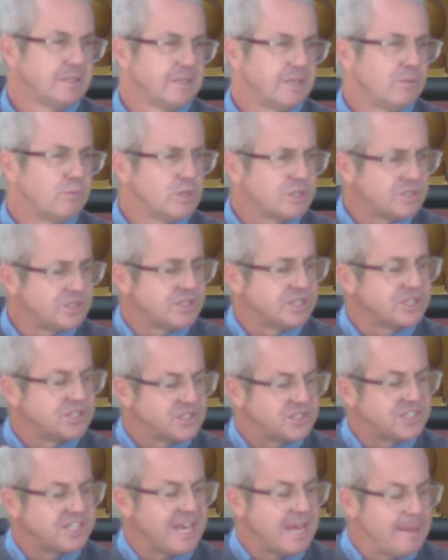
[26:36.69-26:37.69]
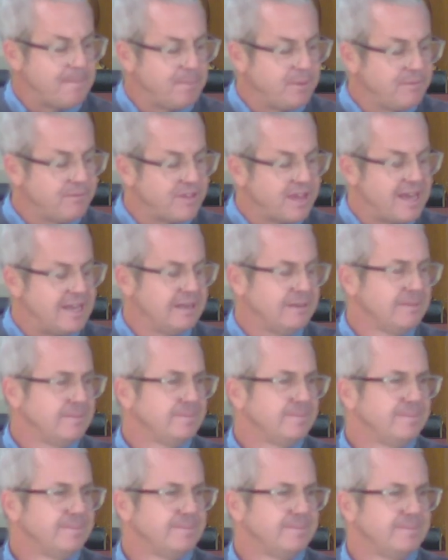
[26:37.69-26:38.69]
And what's the stamp of that?
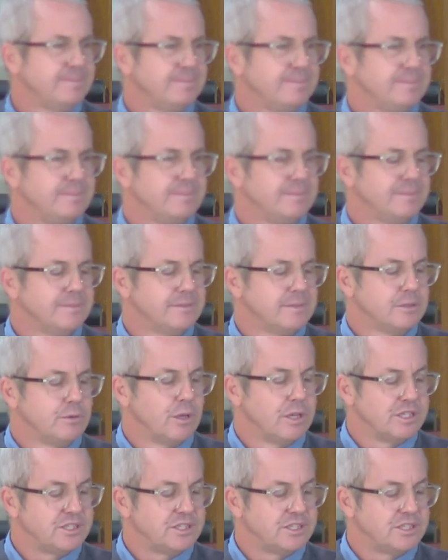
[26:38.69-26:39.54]
Well,